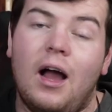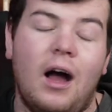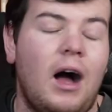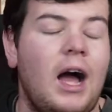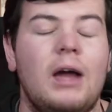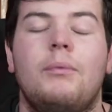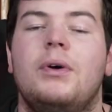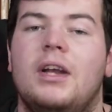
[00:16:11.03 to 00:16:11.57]

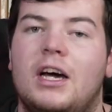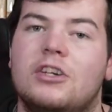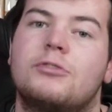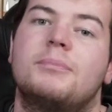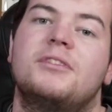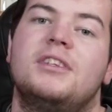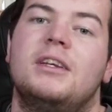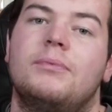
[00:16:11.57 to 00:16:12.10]
I
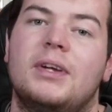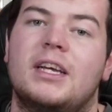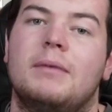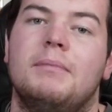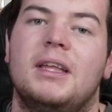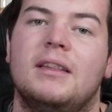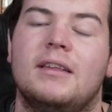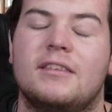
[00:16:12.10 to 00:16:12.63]
100%
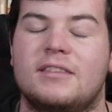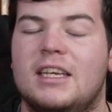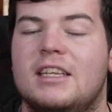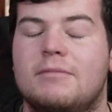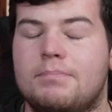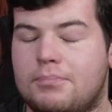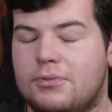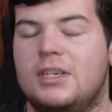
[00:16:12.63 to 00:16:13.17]
recommend this.
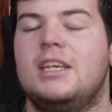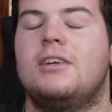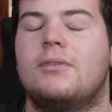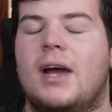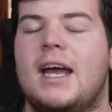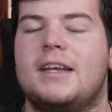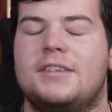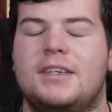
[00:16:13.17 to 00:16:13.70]
It's pretty
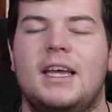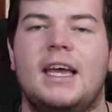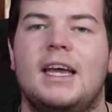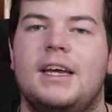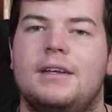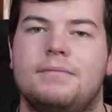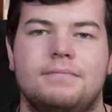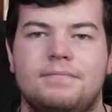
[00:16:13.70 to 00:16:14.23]
great
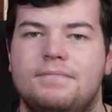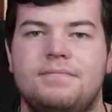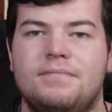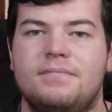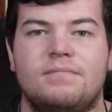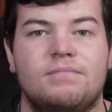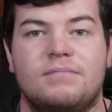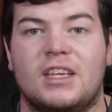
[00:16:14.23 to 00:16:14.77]
and
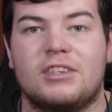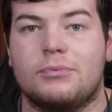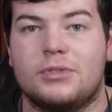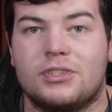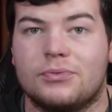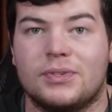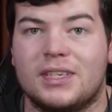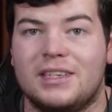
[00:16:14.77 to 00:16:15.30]
does
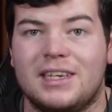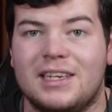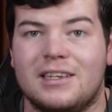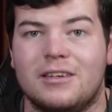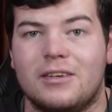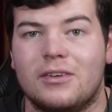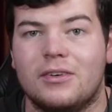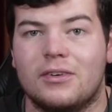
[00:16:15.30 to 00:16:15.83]
what you really
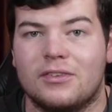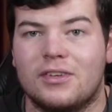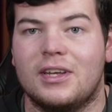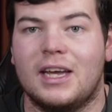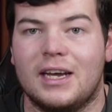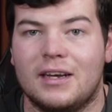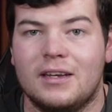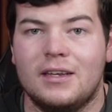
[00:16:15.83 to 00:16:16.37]
needed to do. So
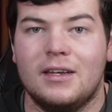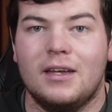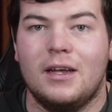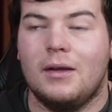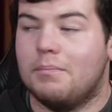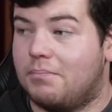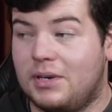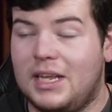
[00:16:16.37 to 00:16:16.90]
yeah,
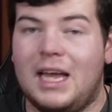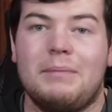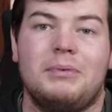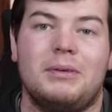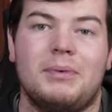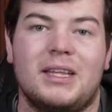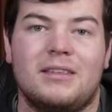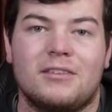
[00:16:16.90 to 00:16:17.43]
pretty
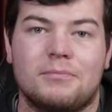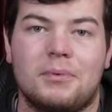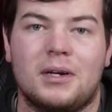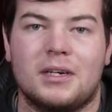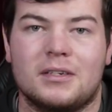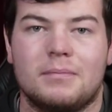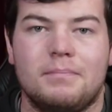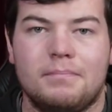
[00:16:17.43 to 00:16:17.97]
happy about this
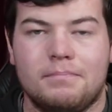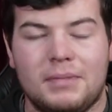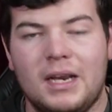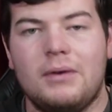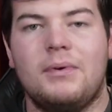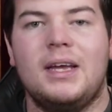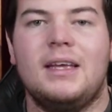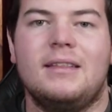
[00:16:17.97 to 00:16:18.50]
product. But
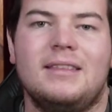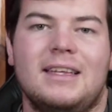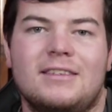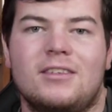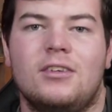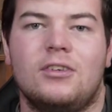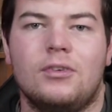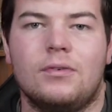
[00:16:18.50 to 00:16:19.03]
anyway,
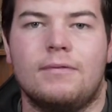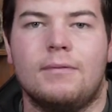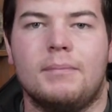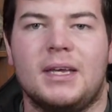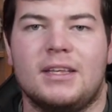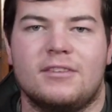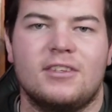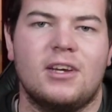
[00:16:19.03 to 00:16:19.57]
that's going to do it for
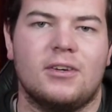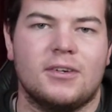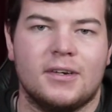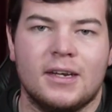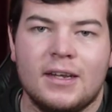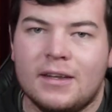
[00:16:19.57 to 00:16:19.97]
me. So,